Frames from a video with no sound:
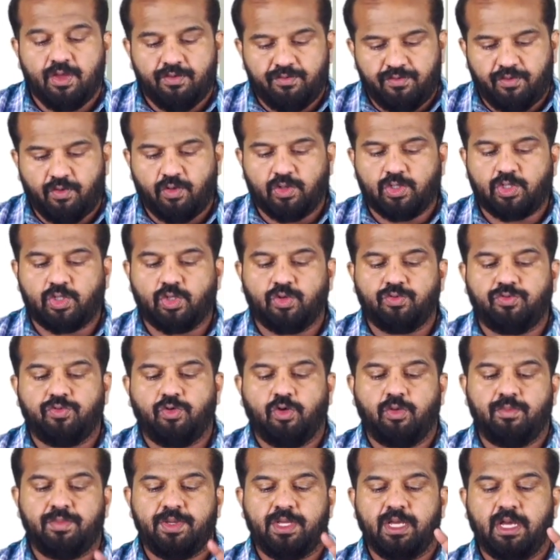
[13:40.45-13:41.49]

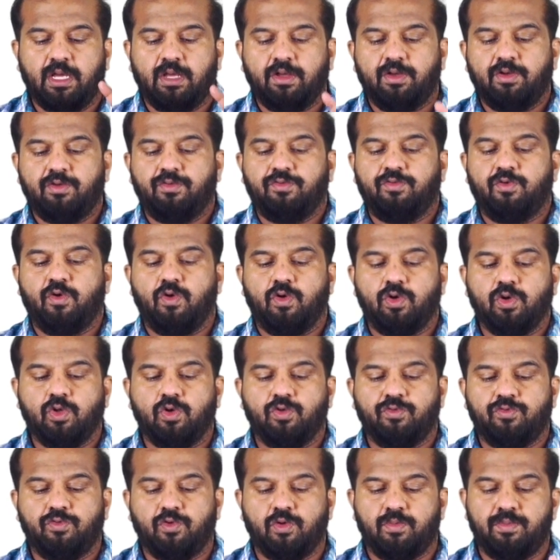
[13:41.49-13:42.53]
Phonophobia,
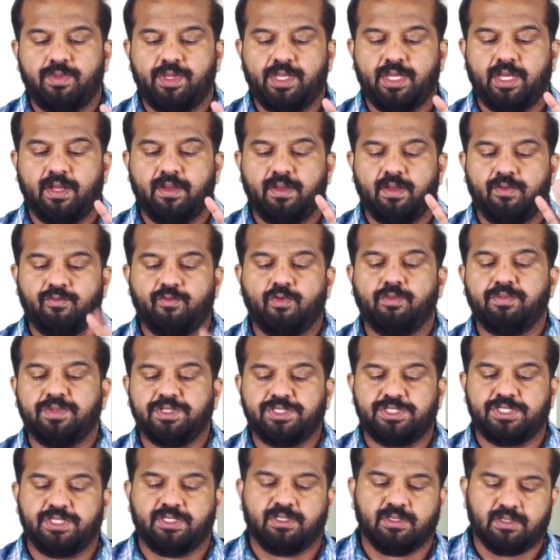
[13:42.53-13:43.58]

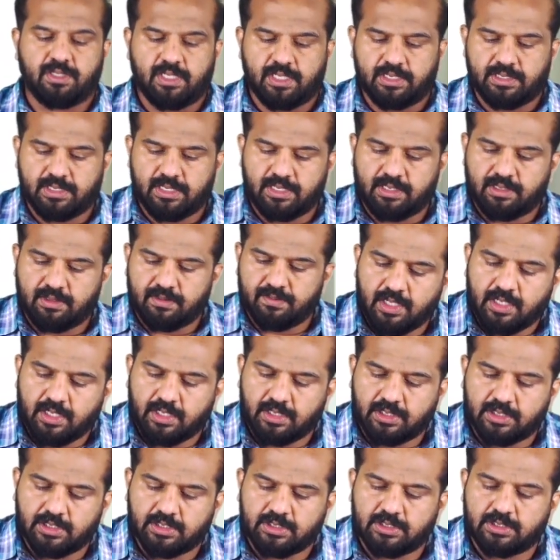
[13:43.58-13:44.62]
vomiting. I think
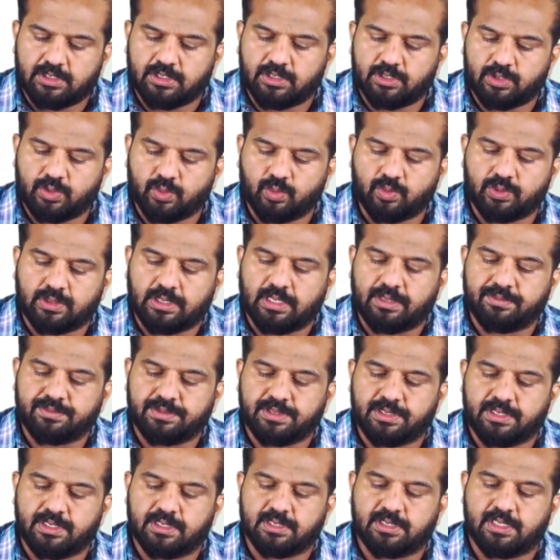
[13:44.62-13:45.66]
it is 2 times
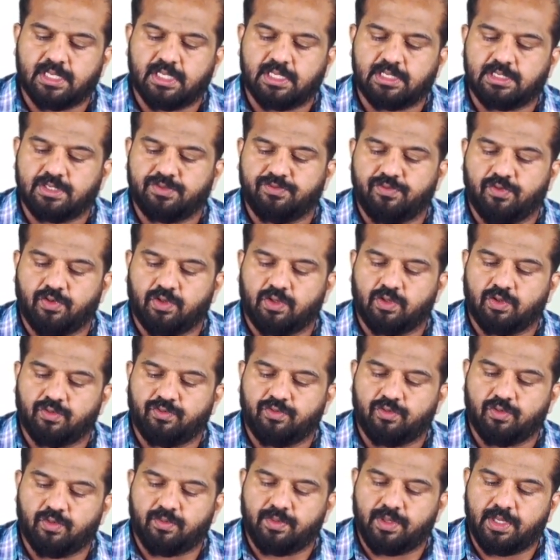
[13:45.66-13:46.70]
it has
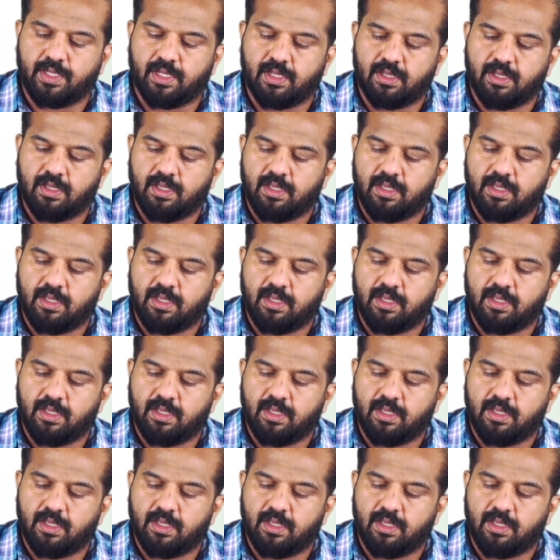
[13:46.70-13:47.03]
photophobia.